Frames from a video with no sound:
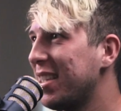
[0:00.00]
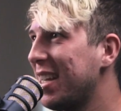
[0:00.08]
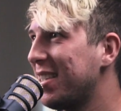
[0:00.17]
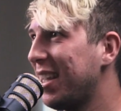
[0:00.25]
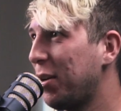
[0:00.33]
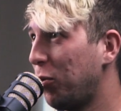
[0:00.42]

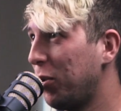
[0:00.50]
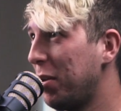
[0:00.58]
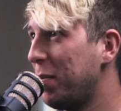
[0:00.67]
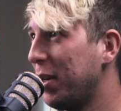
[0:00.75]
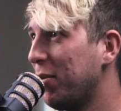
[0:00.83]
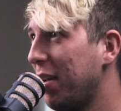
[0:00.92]
that's like a really
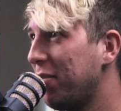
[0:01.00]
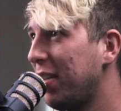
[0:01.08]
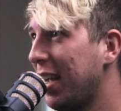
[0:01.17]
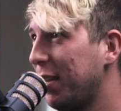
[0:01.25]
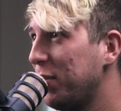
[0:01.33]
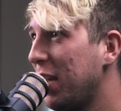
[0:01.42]
big red
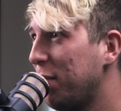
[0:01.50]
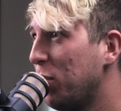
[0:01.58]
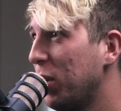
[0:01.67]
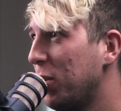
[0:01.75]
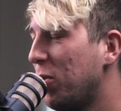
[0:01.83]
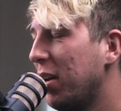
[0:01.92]
flag if you have
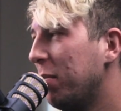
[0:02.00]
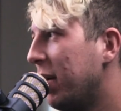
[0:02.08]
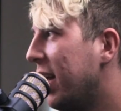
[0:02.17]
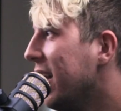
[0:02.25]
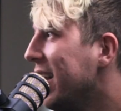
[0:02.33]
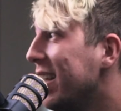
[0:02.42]
more than one.
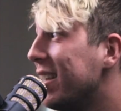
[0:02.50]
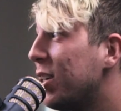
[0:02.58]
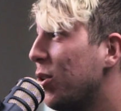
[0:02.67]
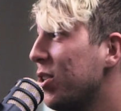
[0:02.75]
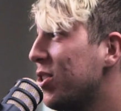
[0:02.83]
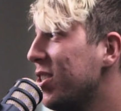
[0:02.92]
But the
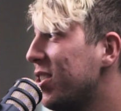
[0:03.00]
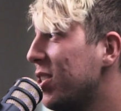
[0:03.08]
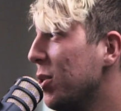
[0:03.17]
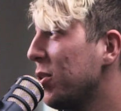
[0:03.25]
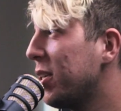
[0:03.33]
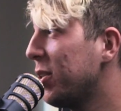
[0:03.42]
Christian
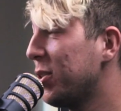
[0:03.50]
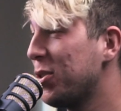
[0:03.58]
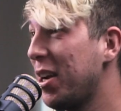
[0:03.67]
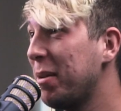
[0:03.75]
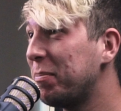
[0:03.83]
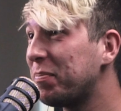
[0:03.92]
serial killer
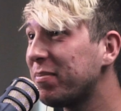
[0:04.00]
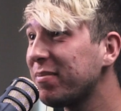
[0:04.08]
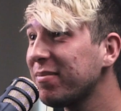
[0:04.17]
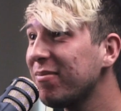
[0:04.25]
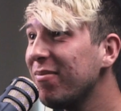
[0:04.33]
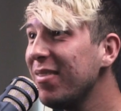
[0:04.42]
trait
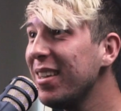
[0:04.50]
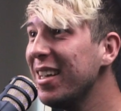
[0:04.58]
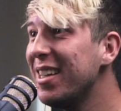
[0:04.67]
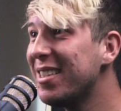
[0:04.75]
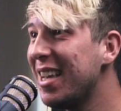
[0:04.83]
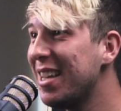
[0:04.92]

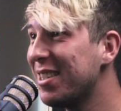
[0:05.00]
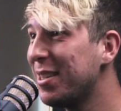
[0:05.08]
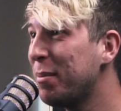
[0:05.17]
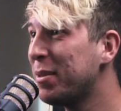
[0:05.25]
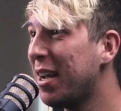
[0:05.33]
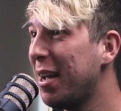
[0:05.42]
is that
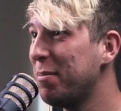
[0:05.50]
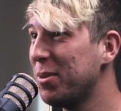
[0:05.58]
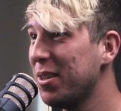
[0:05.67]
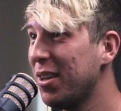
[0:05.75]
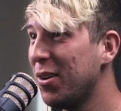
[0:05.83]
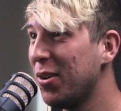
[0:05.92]
sometimes
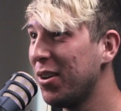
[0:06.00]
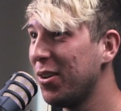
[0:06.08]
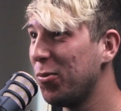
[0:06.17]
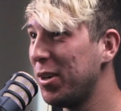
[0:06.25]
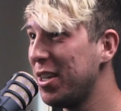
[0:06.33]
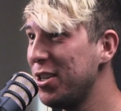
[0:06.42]

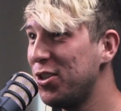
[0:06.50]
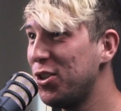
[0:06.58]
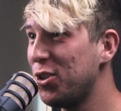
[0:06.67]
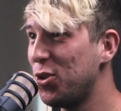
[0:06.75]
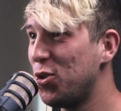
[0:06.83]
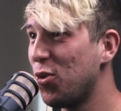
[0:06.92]
when he's
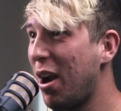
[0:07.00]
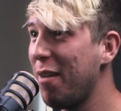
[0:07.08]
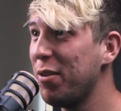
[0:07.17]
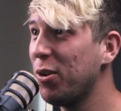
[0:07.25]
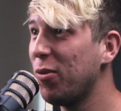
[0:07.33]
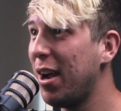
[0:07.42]
just
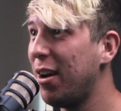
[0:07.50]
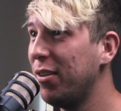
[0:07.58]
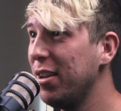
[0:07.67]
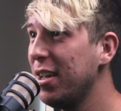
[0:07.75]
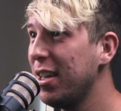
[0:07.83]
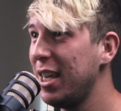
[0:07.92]
driving
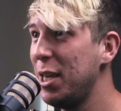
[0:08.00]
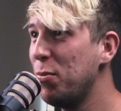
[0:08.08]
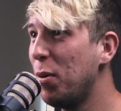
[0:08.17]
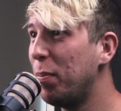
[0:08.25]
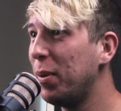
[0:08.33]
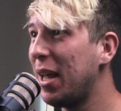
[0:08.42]
around, he
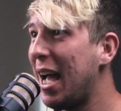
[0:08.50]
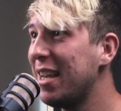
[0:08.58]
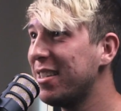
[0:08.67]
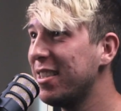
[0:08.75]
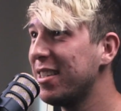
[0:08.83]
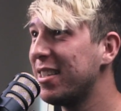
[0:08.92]
will
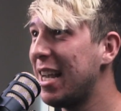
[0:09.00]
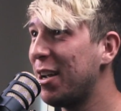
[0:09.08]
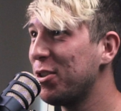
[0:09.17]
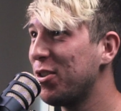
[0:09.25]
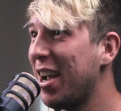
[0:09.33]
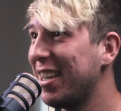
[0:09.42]
blast the
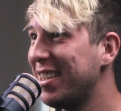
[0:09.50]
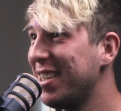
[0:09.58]
soundtrack to